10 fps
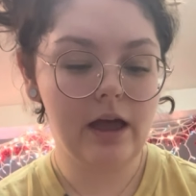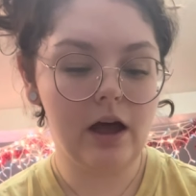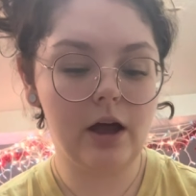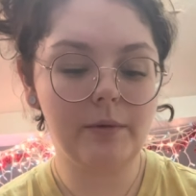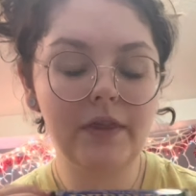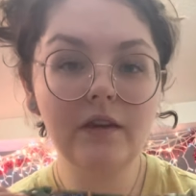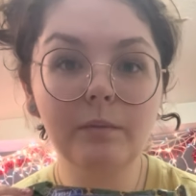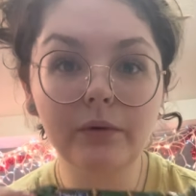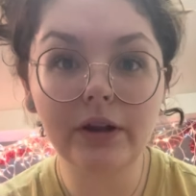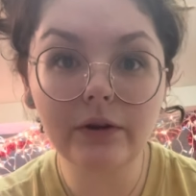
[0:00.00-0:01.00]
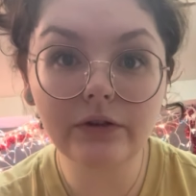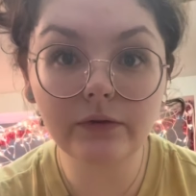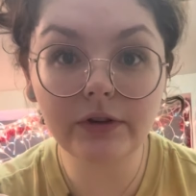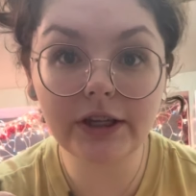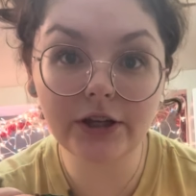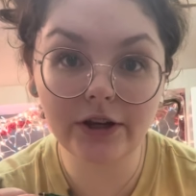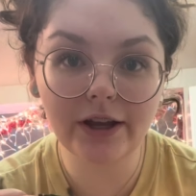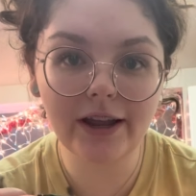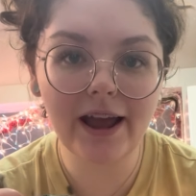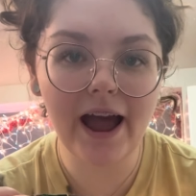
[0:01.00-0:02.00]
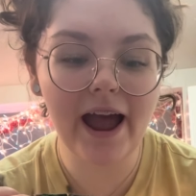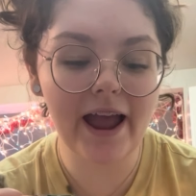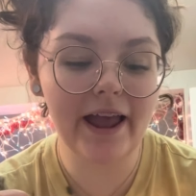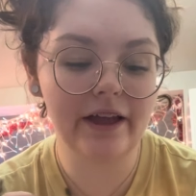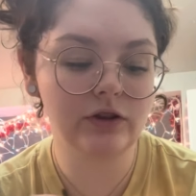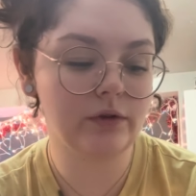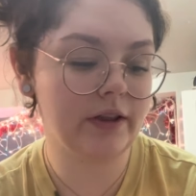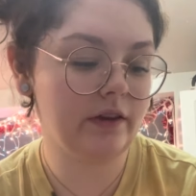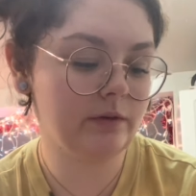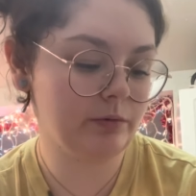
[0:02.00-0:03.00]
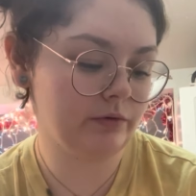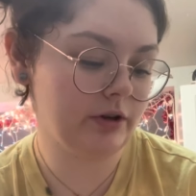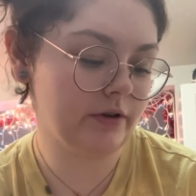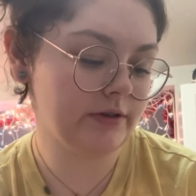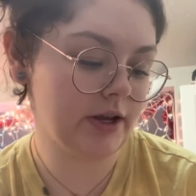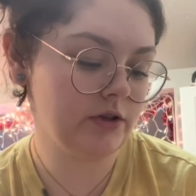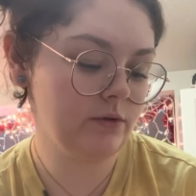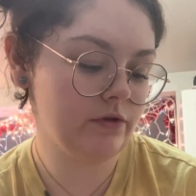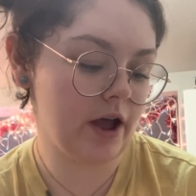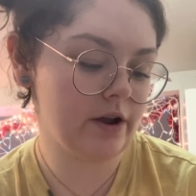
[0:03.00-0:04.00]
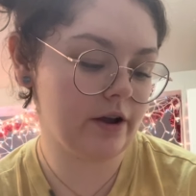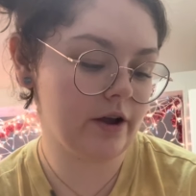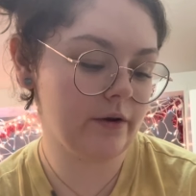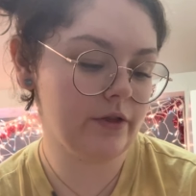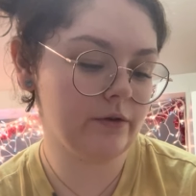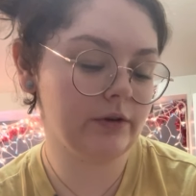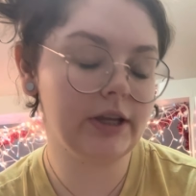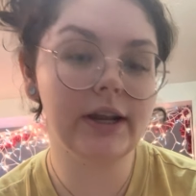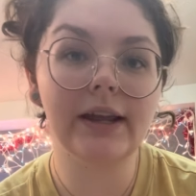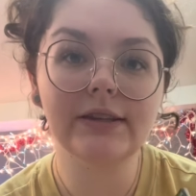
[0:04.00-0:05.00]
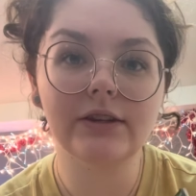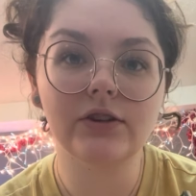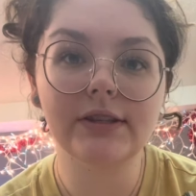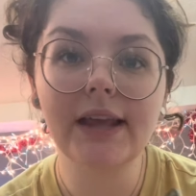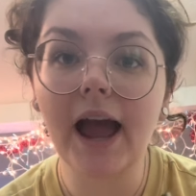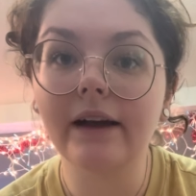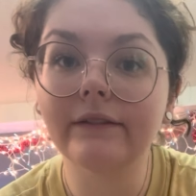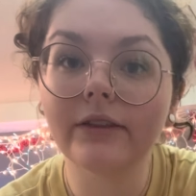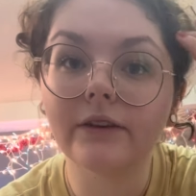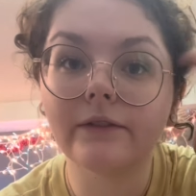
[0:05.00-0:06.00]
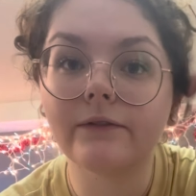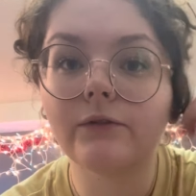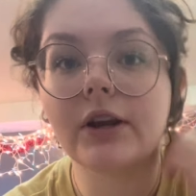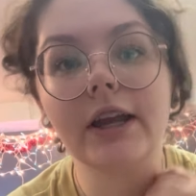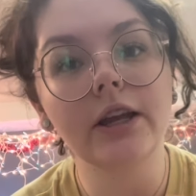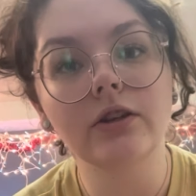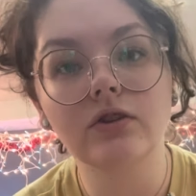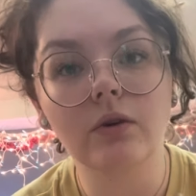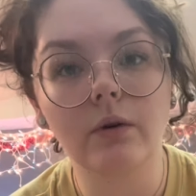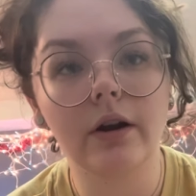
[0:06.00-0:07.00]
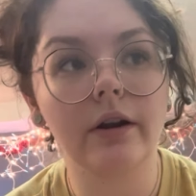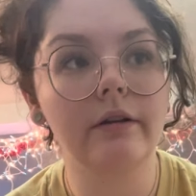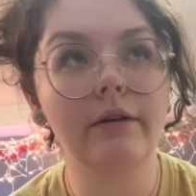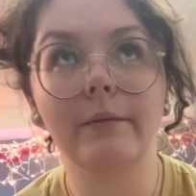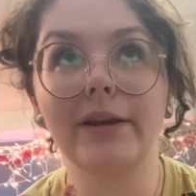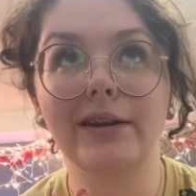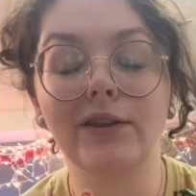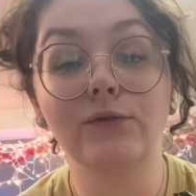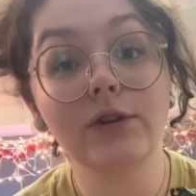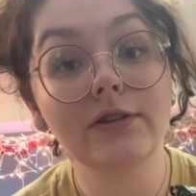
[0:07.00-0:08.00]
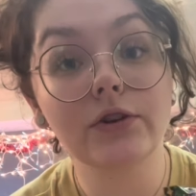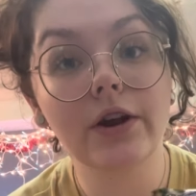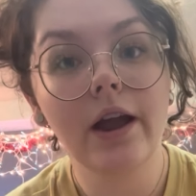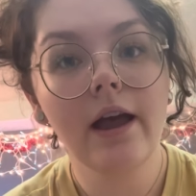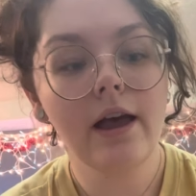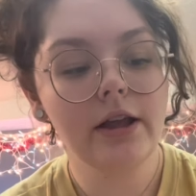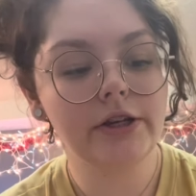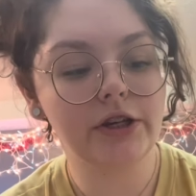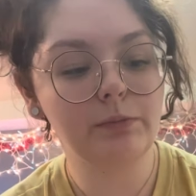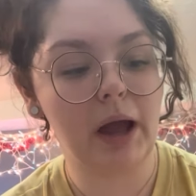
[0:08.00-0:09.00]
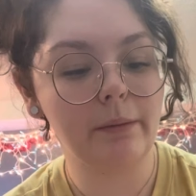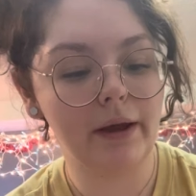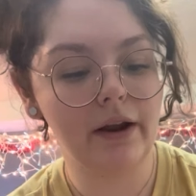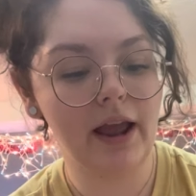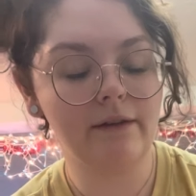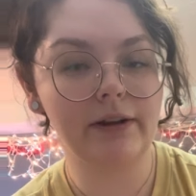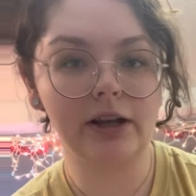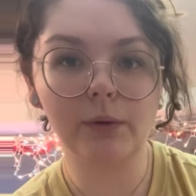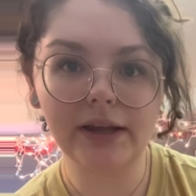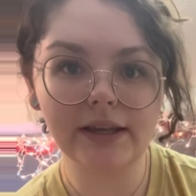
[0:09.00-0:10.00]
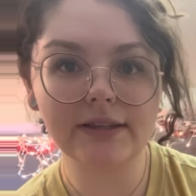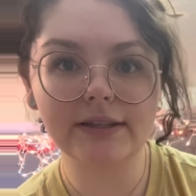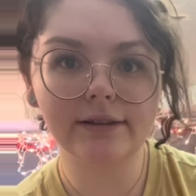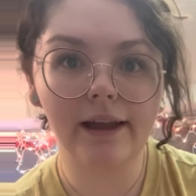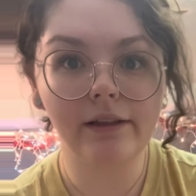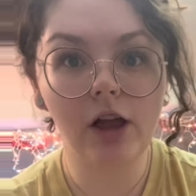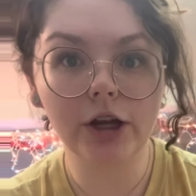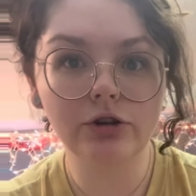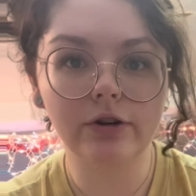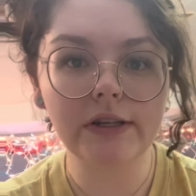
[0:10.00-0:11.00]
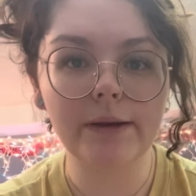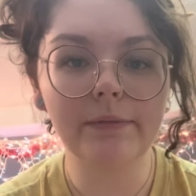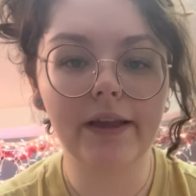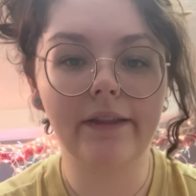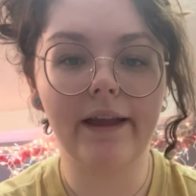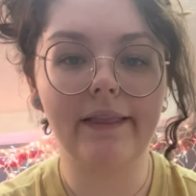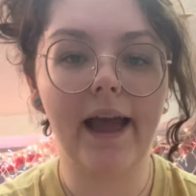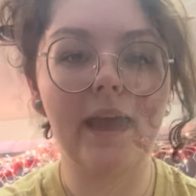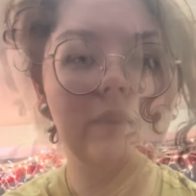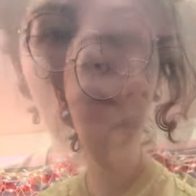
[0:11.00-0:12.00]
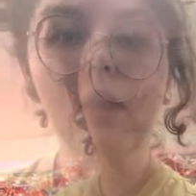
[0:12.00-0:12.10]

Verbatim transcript: Um, and these burritos are really good. I tried these burritos not too long ago, and they're really nice to just have in the fridge, or I mean in the freezer, to just pop out and have like a quick easy like lunch or something like that.